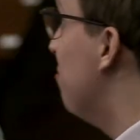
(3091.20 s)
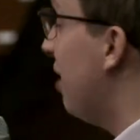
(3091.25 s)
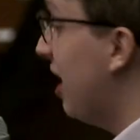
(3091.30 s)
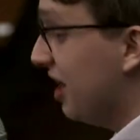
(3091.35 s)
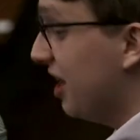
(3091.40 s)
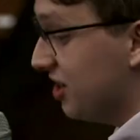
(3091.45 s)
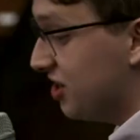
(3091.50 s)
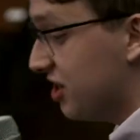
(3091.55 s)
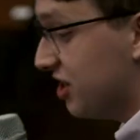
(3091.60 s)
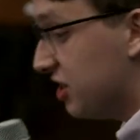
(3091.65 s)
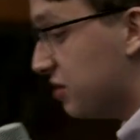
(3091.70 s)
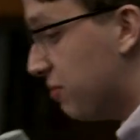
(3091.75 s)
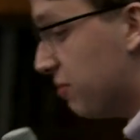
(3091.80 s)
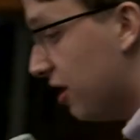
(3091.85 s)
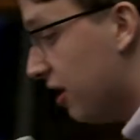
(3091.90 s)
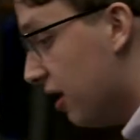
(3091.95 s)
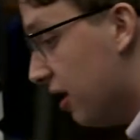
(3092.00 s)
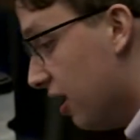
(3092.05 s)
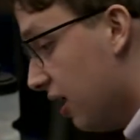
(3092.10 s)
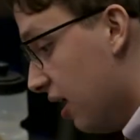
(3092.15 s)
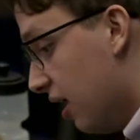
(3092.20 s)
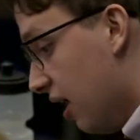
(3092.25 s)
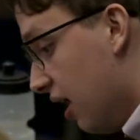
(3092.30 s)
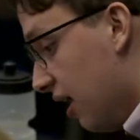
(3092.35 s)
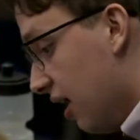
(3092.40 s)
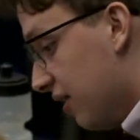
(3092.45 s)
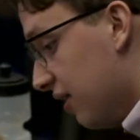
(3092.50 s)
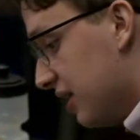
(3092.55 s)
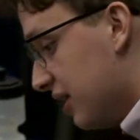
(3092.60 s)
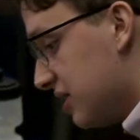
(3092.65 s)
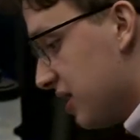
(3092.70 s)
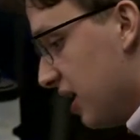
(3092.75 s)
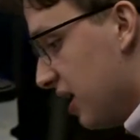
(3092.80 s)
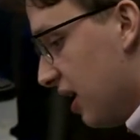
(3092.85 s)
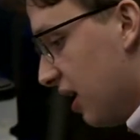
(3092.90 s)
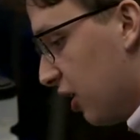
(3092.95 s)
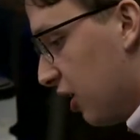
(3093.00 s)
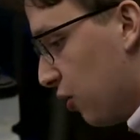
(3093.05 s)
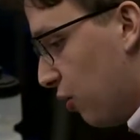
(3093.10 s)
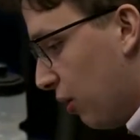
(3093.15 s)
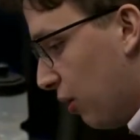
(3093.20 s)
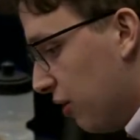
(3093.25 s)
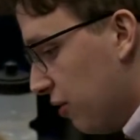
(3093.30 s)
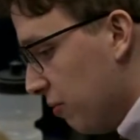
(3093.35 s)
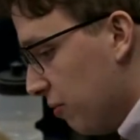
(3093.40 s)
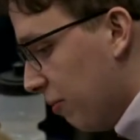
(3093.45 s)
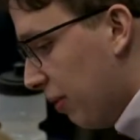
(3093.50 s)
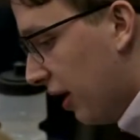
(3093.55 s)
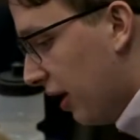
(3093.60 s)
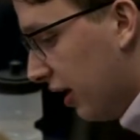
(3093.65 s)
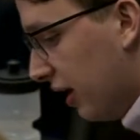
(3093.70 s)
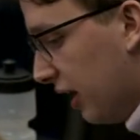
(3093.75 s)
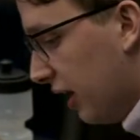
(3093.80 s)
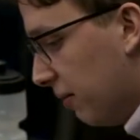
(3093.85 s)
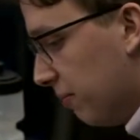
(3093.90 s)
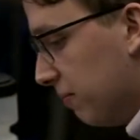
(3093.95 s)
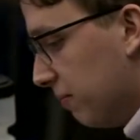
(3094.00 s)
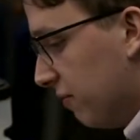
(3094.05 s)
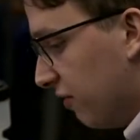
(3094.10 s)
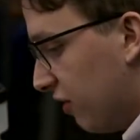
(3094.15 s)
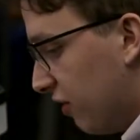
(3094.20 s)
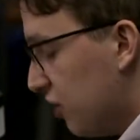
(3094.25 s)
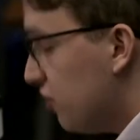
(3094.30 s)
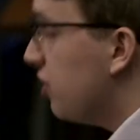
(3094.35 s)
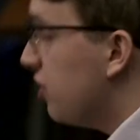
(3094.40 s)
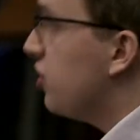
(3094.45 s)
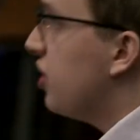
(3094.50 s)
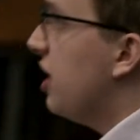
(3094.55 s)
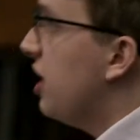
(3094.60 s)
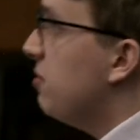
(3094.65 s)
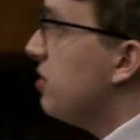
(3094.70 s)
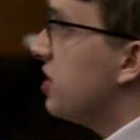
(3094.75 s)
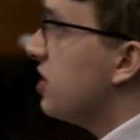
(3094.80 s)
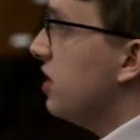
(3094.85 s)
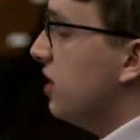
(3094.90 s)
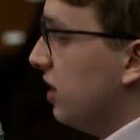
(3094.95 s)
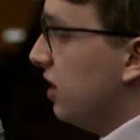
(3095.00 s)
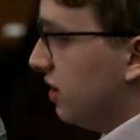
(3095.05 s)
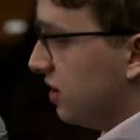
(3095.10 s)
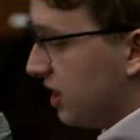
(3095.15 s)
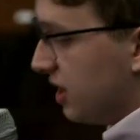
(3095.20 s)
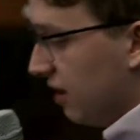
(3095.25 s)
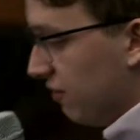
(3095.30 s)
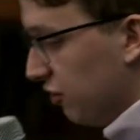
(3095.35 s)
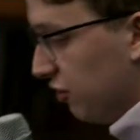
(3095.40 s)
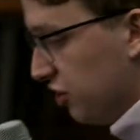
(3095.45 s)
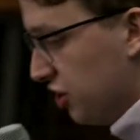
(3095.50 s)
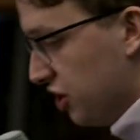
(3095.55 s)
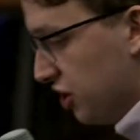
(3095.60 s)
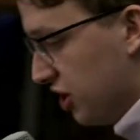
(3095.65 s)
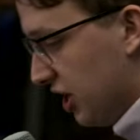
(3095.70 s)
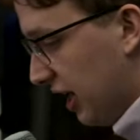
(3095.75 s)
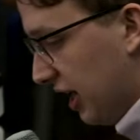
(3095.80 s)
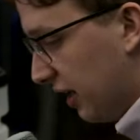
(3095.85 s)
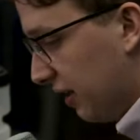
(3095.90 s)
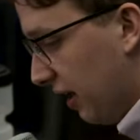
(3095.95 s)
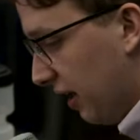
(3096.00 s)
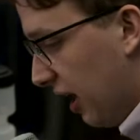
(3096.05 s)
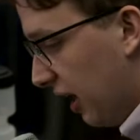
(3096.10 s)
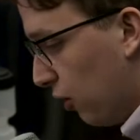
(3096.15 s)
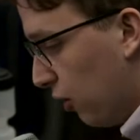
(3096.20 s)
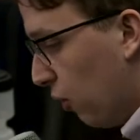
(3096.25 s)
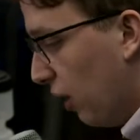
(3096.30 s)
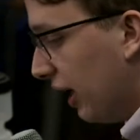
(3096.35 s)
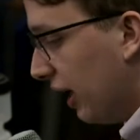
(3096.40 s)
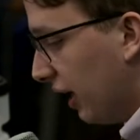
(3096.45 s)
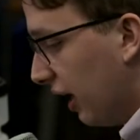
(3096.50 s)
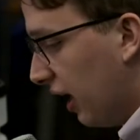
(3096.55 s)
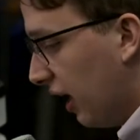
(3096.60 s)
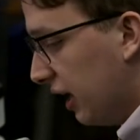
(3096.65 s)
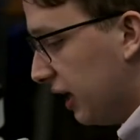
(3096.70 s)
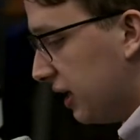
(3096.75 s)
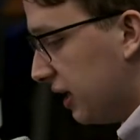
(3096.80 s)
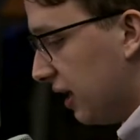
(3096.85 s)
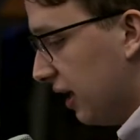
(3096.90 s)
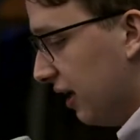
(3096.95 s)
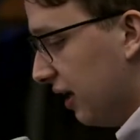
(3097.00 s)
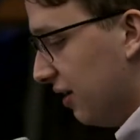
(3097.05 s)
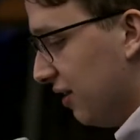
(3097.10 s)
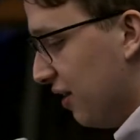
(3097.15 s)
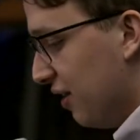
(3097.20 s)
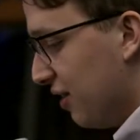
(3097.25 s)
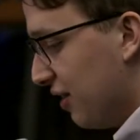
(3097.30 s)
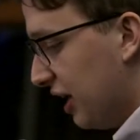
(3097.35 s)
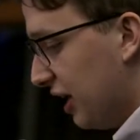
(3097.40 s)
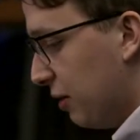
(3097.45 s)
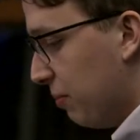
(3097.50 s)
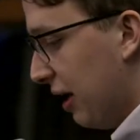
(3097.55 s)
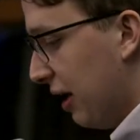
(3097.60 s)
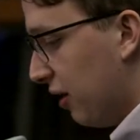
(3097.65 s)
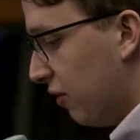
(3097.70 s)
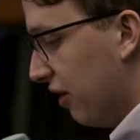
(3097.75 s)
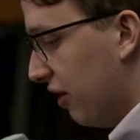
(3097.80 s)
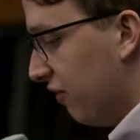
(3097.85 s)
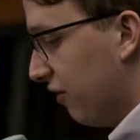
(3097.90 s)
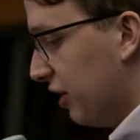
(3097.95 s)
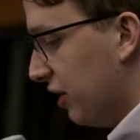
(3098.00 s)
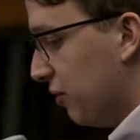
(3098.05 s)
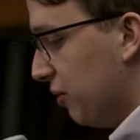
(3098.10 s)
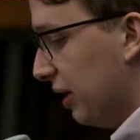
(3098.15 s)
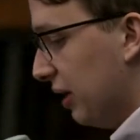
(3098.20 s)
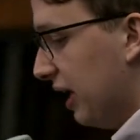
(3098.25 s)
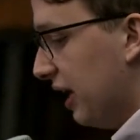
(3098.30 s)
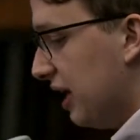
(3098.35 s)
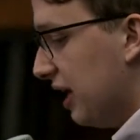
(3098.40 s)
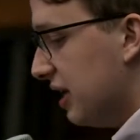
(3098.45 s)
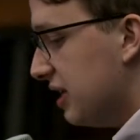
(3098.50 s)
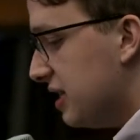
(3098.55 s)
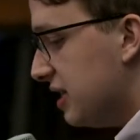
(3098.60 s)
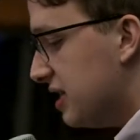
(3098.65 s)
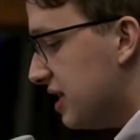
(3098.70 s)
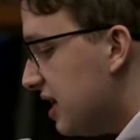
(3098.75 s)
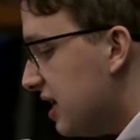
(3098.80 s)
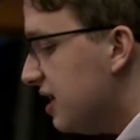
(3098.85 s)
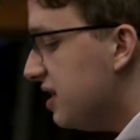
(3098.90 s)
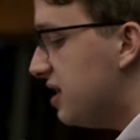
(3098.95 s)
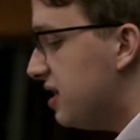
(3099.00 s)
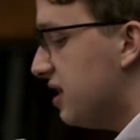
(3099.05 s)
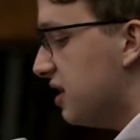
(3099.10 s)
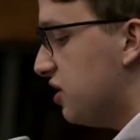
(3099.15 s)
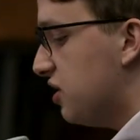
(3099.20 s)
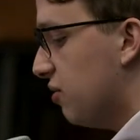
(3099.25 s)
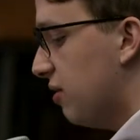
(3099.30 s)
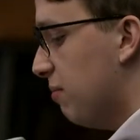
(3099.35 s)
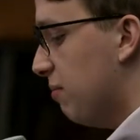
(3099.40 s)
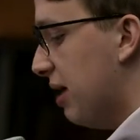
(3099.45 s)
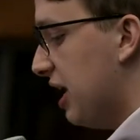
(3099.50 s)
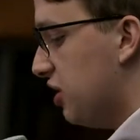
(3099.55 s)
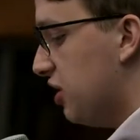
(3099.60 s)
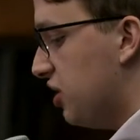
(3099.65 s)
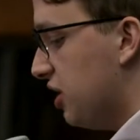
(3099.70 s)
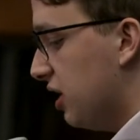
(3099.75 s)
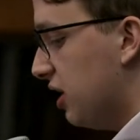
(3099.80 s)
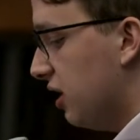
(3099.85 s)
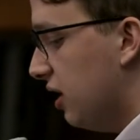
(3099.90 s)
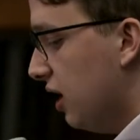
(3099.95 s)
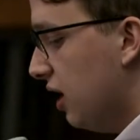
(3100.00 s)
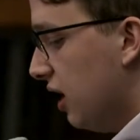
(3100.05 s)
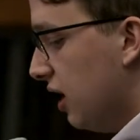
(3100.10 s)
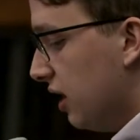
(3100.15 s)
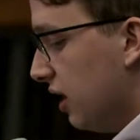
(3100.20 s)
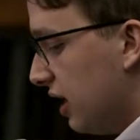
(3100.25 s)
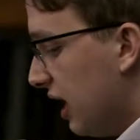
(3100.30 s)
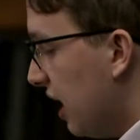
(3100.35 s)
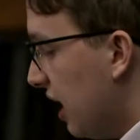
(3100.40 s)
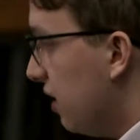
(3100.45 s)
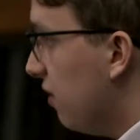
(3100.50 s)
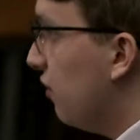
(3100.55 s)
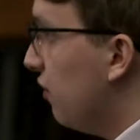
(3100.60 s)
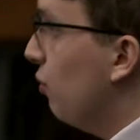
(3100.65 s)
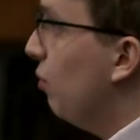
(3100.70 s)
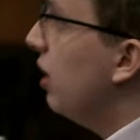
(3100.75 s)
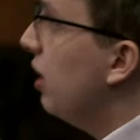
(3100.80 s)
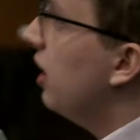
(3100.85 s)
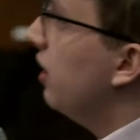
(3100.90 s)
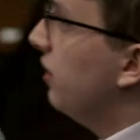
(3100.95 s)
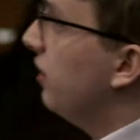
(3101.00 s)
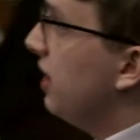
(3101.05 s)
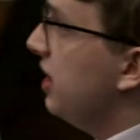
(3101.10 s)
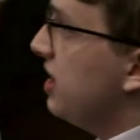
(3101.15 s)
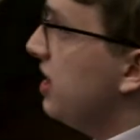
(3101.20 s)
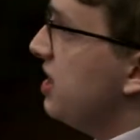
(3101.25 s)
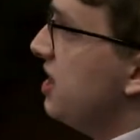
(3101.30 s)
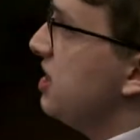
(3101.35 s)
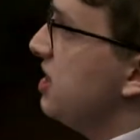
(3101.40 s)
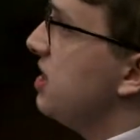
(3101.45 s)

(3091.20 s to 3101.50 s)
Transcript: own biases. But there's a, a quote by um, Fredric Jameson and Slavoj Žižek that I quite like and, and think about quite frequently. It is easier to imagine the end of the world than it